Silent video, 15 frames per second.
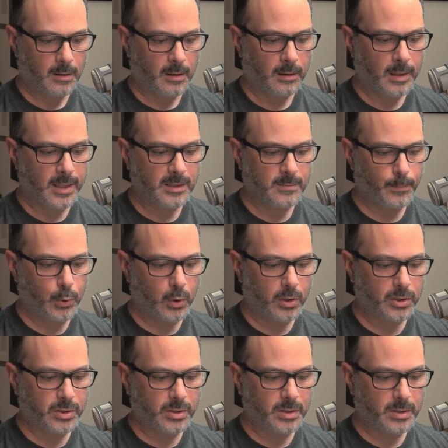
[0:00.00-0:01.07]
let's
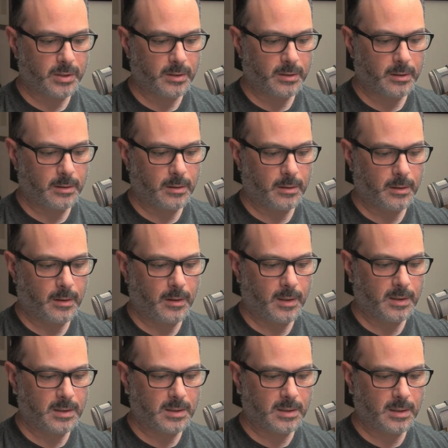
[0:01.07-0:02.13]
push
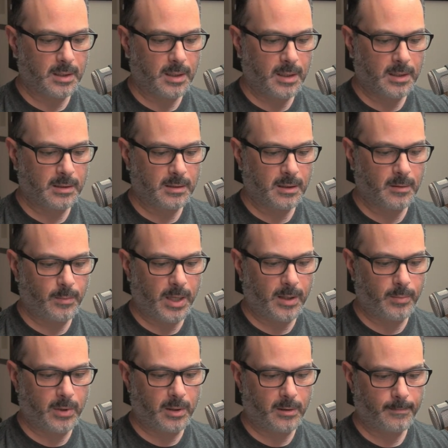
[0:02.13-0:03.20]
this into the
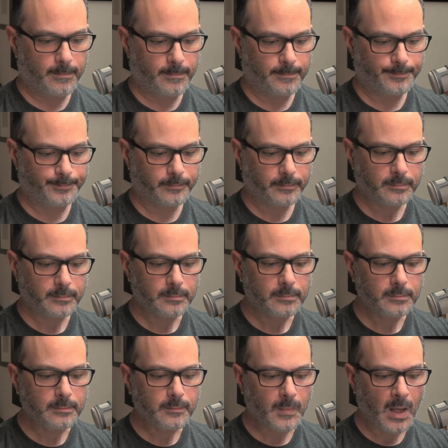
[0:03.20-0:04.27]
paper
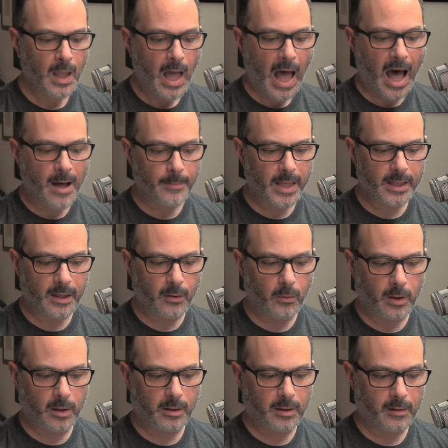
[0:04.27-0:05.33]
i'll make it
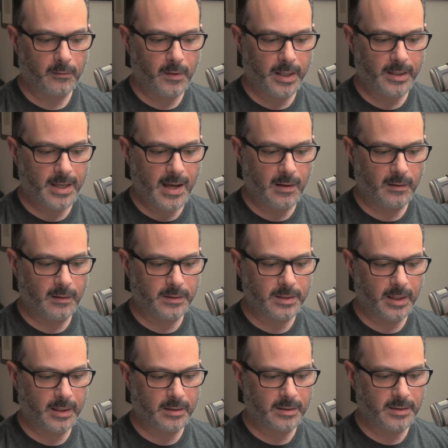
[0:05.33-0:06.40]
work right now it looks
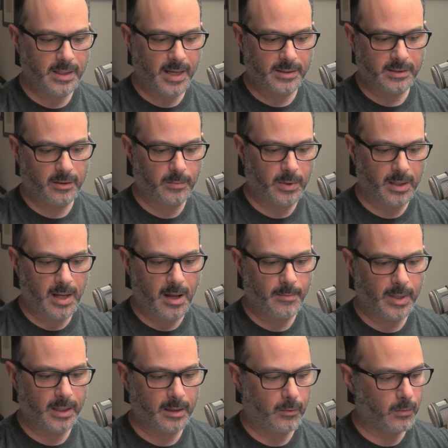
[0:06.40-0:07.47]
like a disaster but i'll
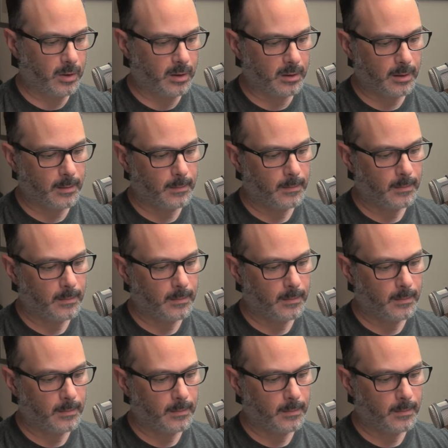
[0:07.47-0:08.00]
make it work